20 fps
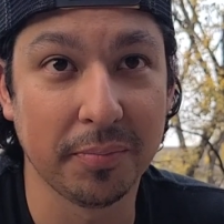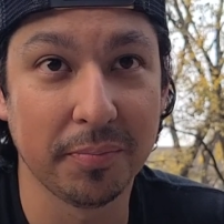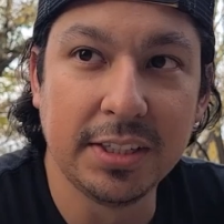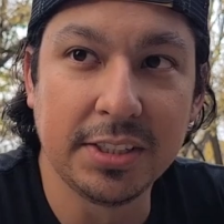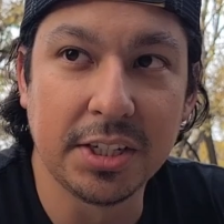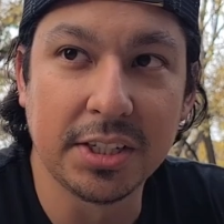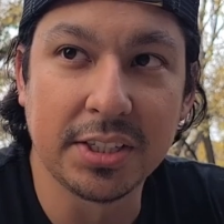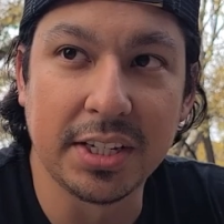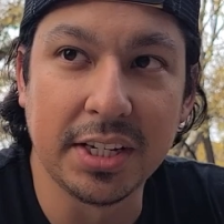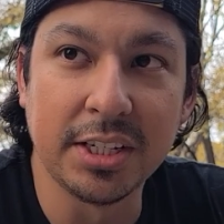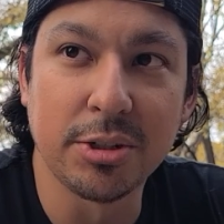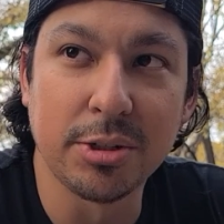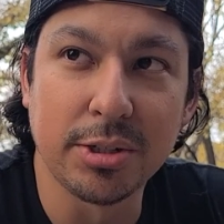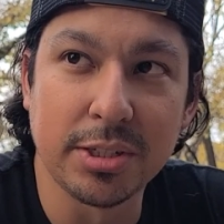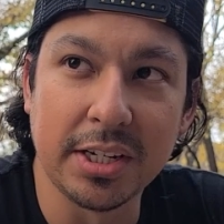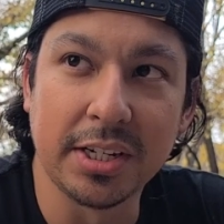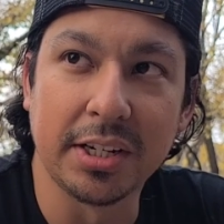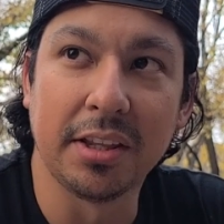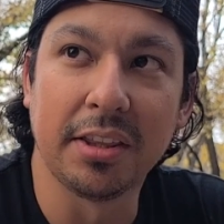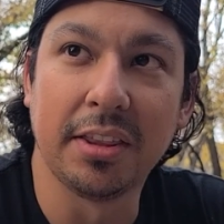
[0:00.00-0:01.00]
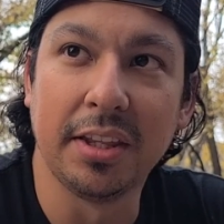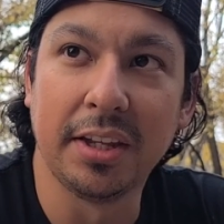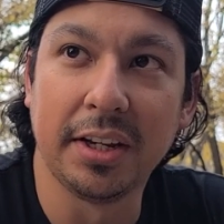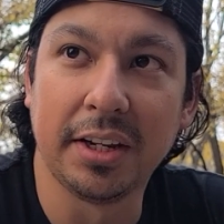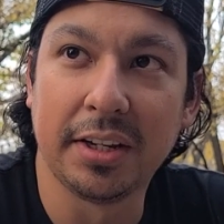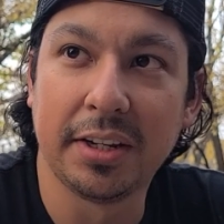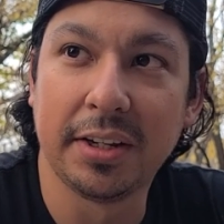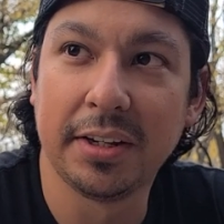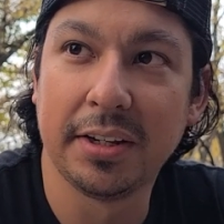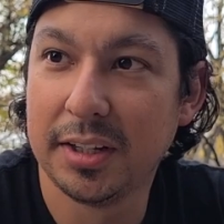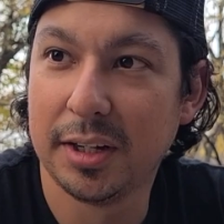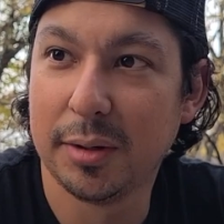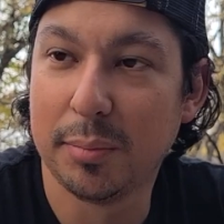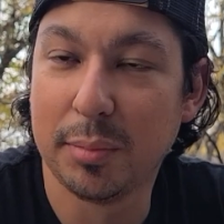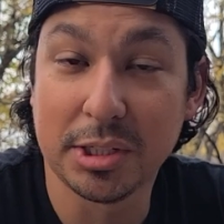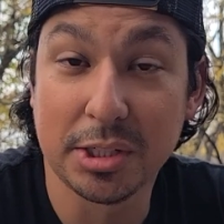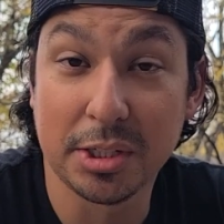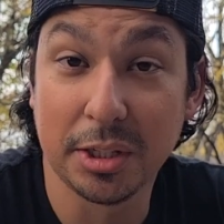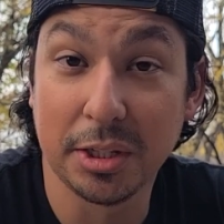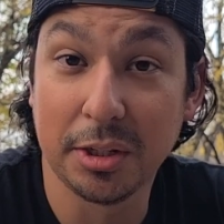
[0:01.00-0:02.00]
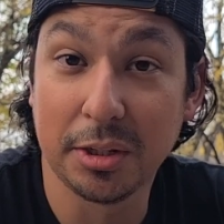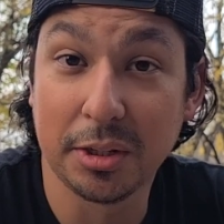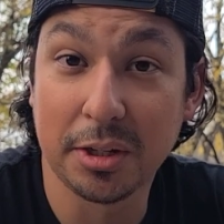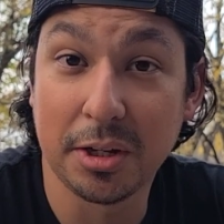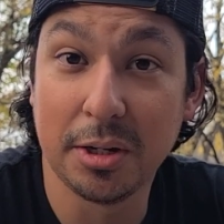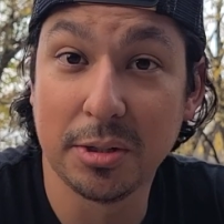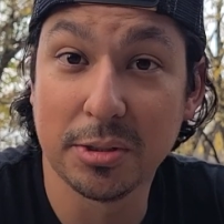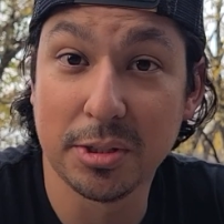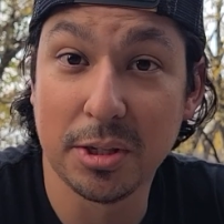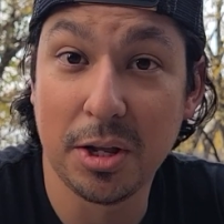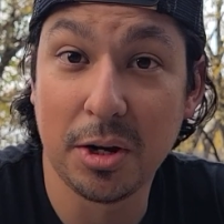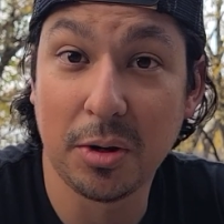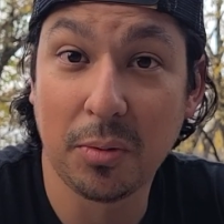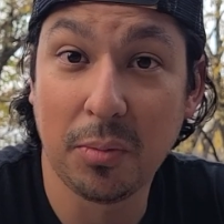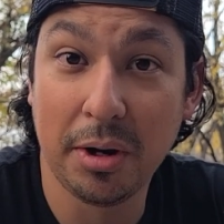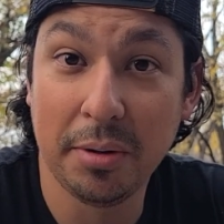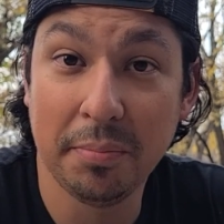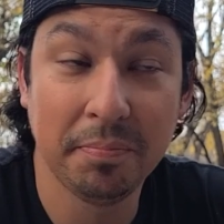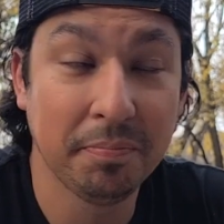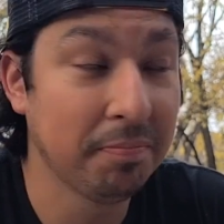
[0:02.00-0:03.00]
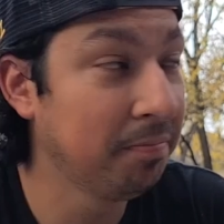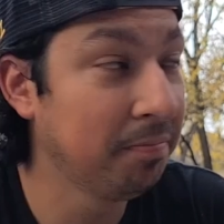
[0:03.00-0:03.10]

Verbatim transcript: It's just interesting to think how much a little goes a long way.